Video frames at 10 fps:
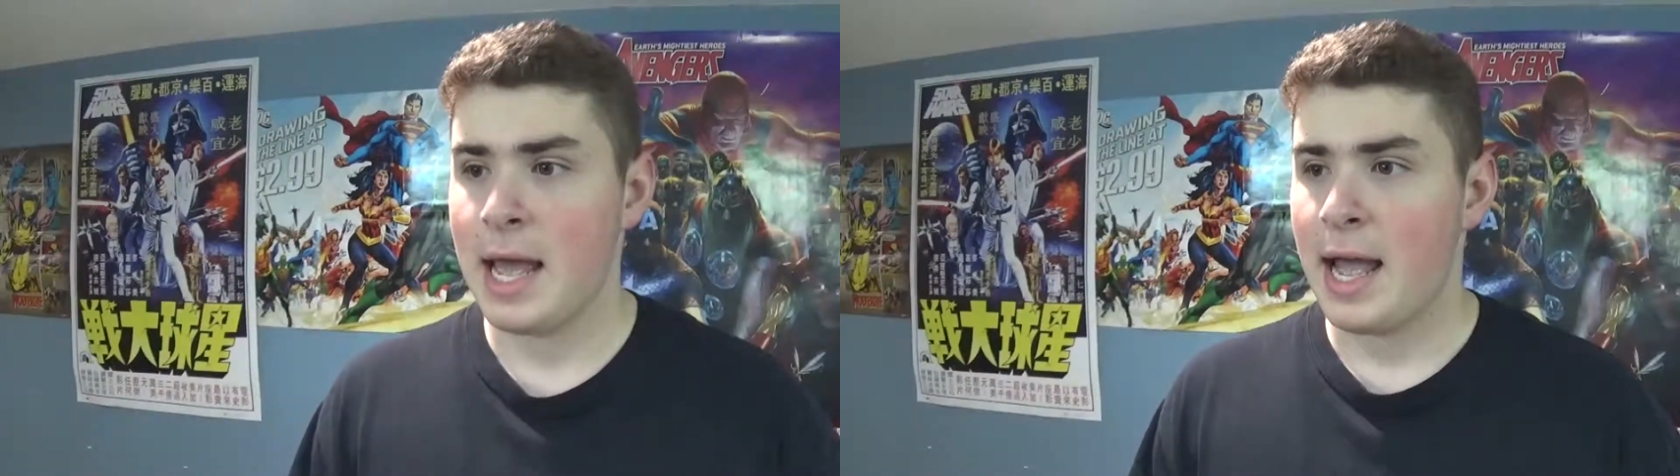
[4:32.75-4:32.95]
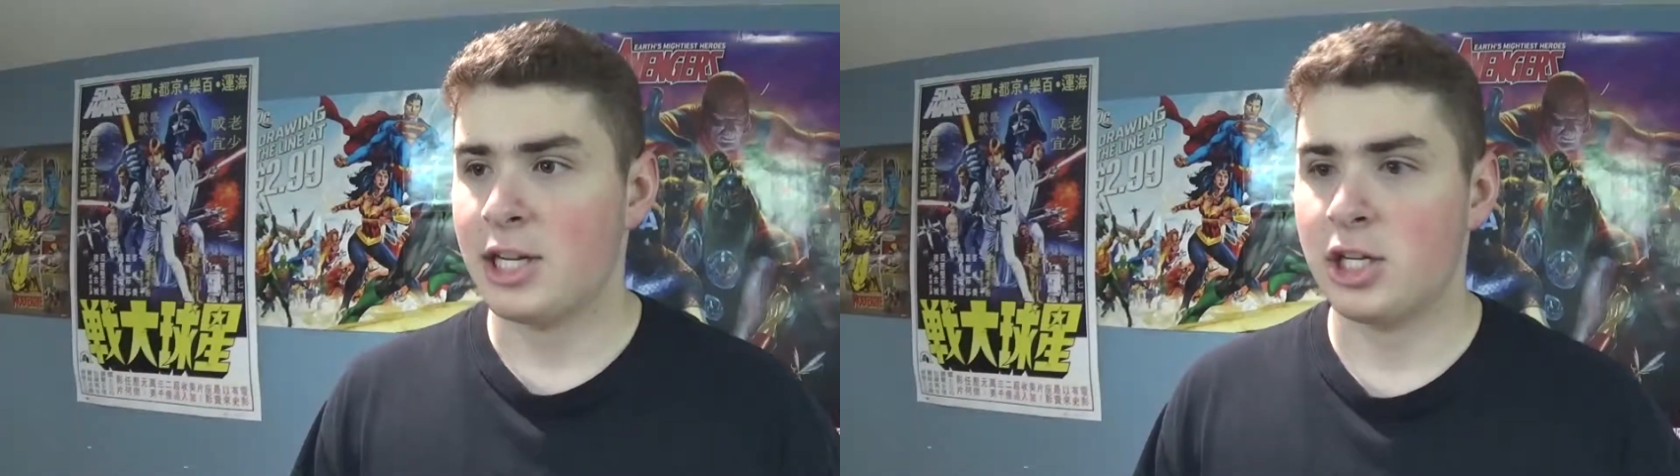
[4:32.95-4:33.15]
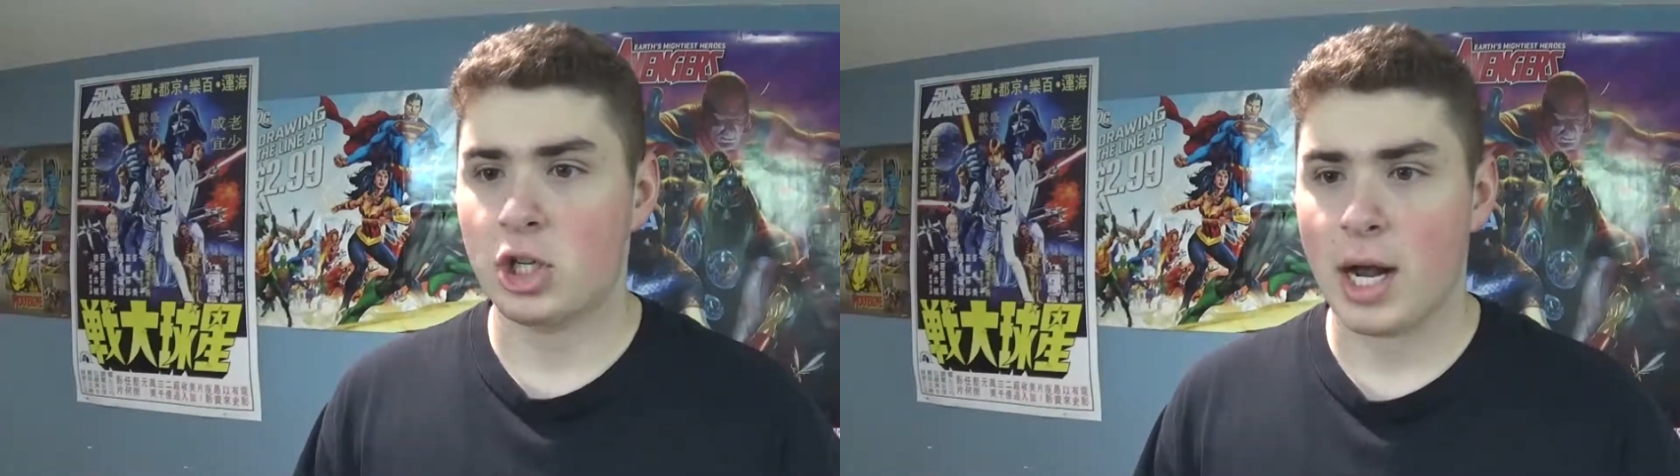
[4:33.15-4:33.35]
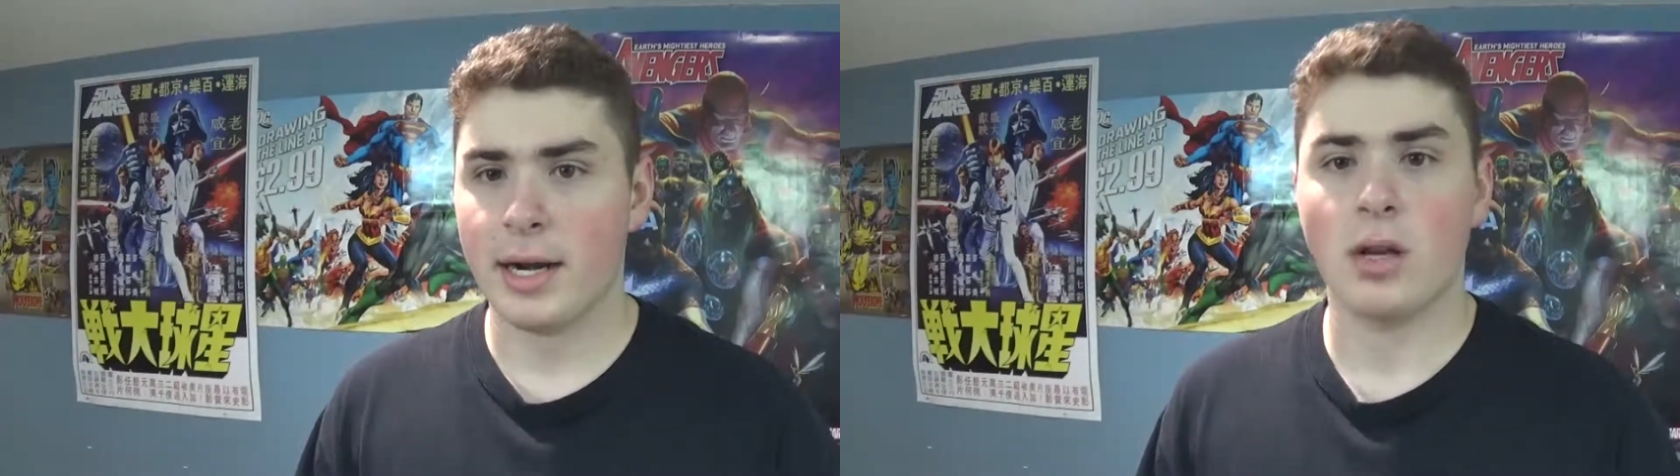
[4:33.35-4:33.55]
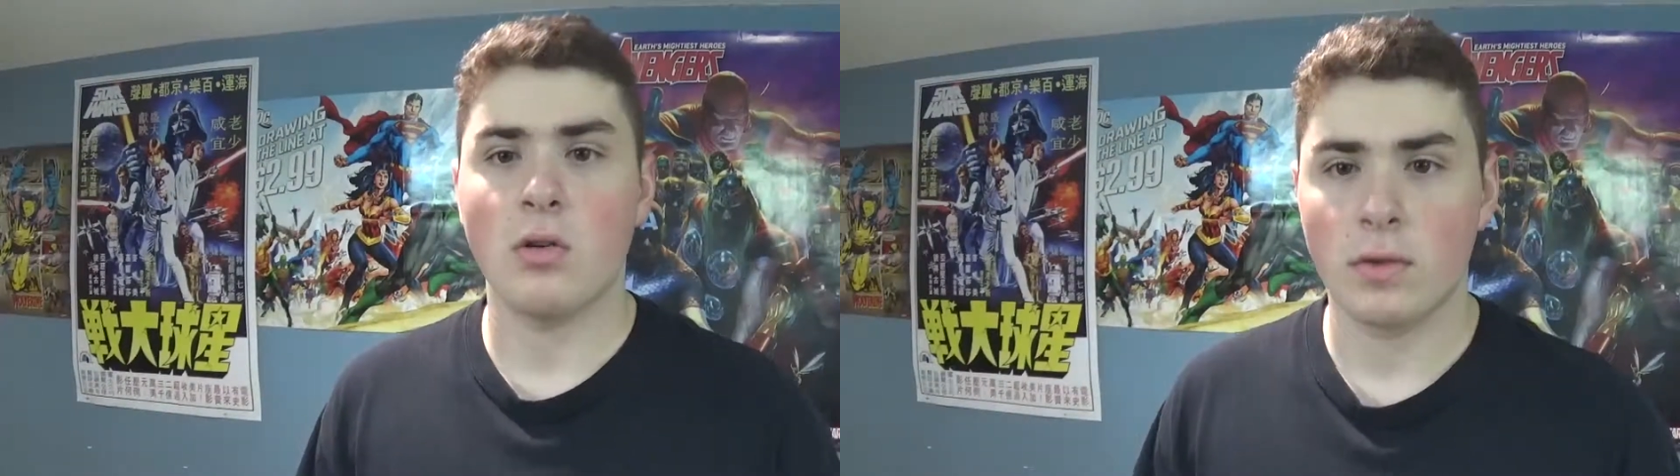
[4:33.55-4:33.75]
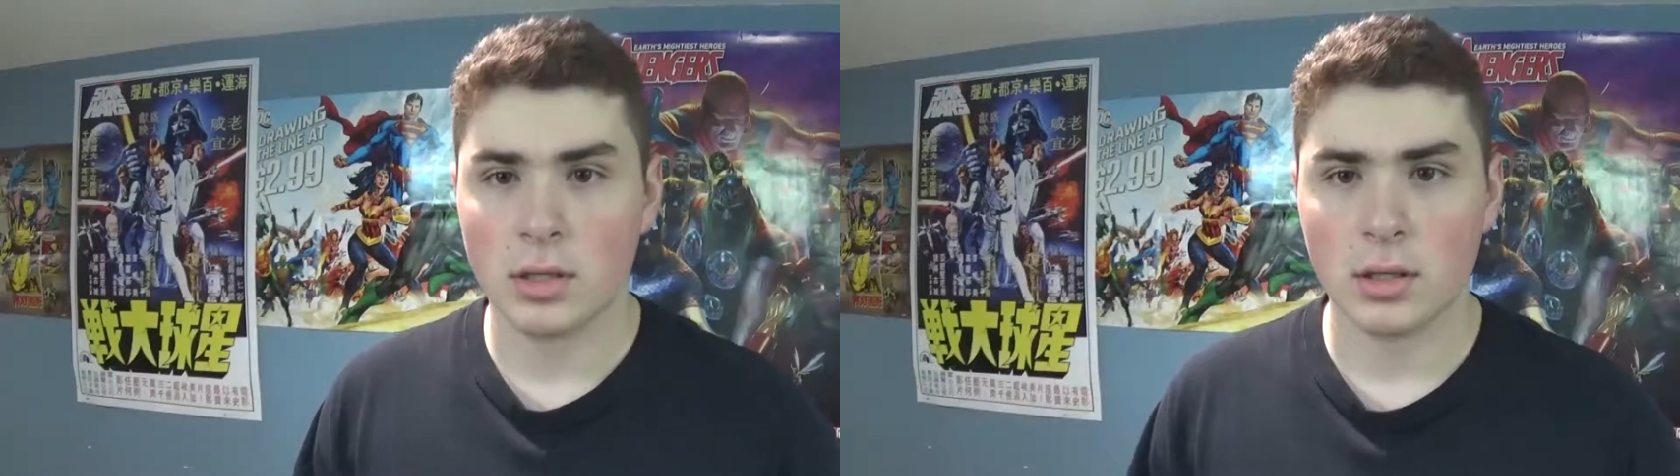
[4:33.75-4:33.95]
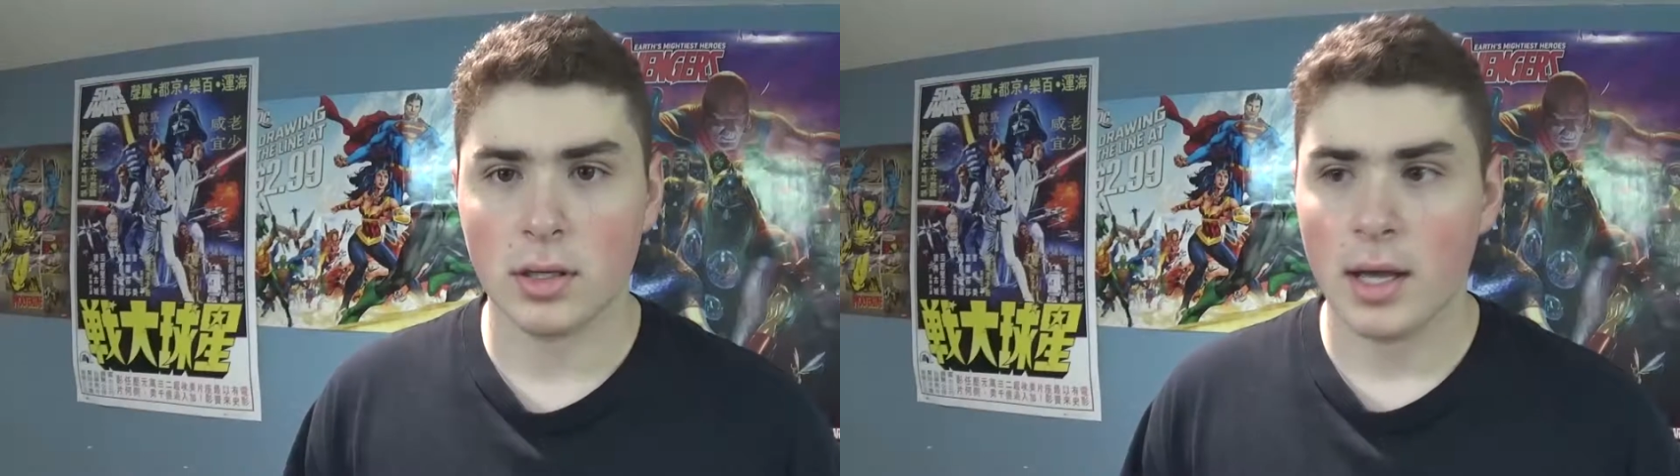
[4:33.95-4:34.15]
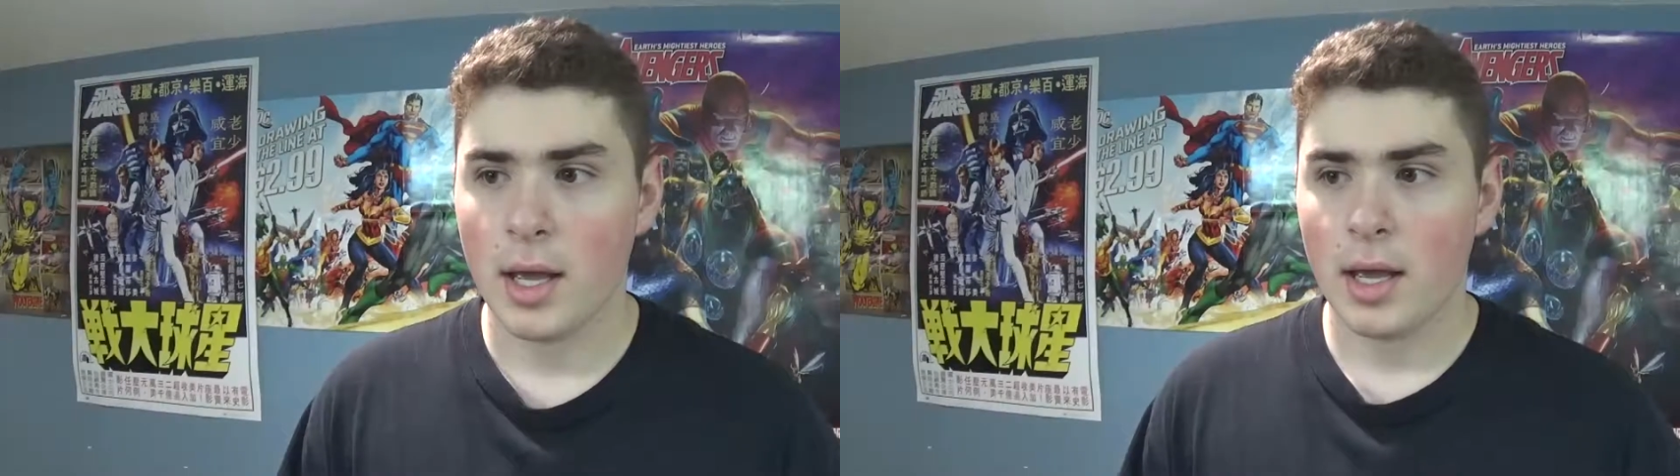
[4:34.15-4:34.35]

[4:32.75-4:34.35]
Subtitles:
And she's trying to go to,